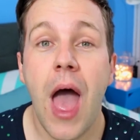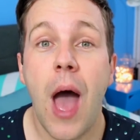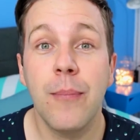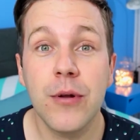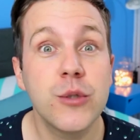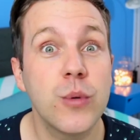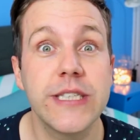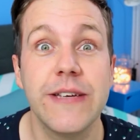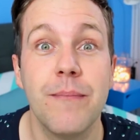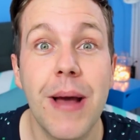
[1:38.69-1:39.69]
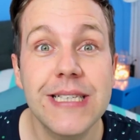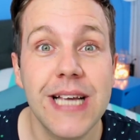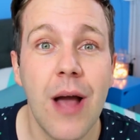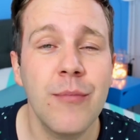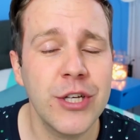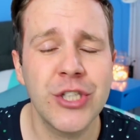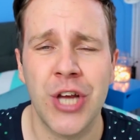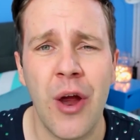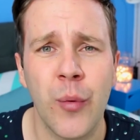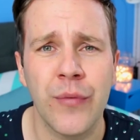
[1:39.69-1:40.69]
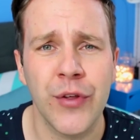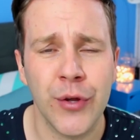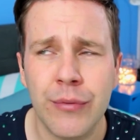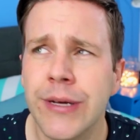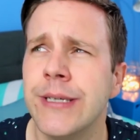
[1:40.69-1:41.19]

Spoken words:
And plus, what's even better, I'm gonna share it with you.